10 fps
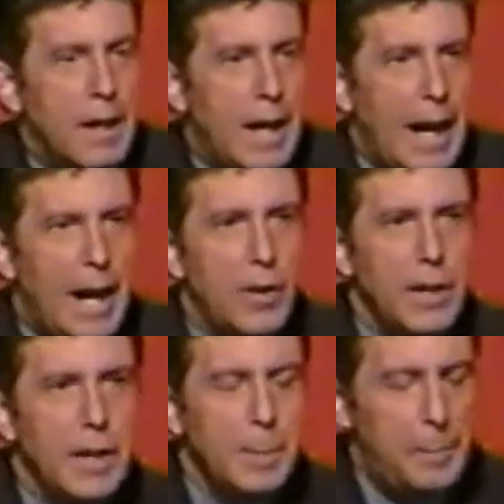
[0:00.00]

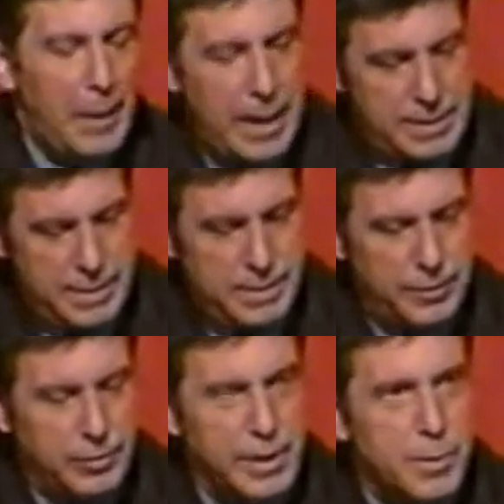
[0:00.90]
Harry Potter
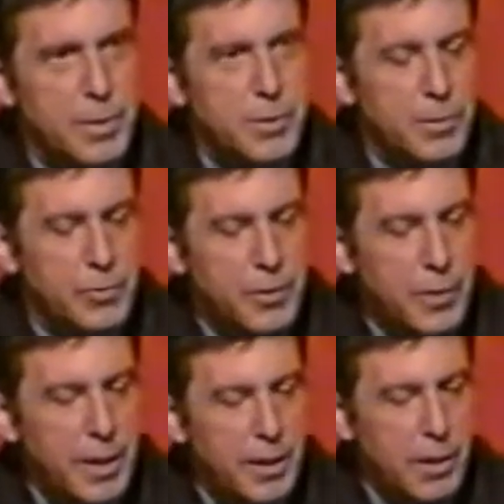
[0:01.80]
is literature's new
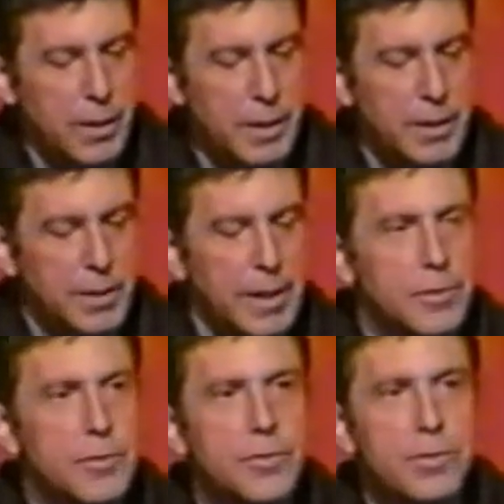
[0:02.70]
hero. He
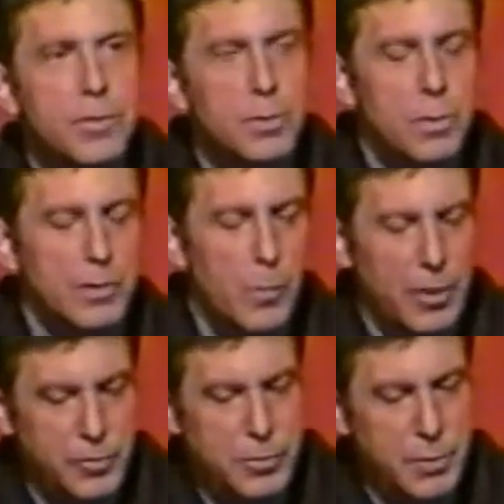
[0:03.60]
attends a school of
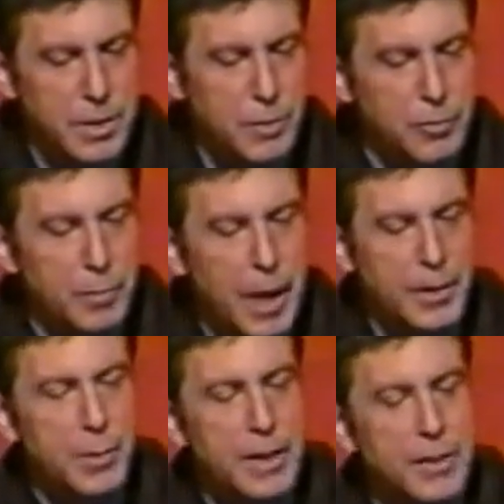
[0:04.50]
wizardry whose
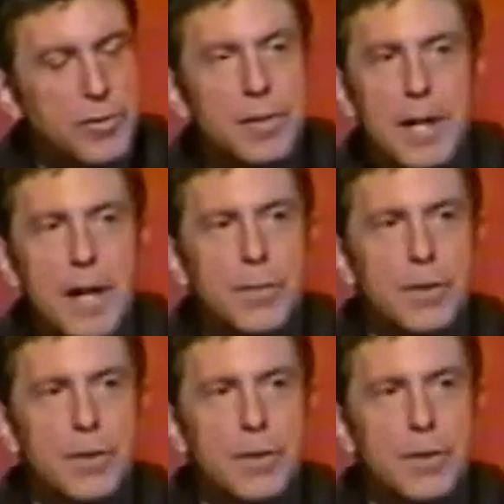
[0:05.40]
motto is never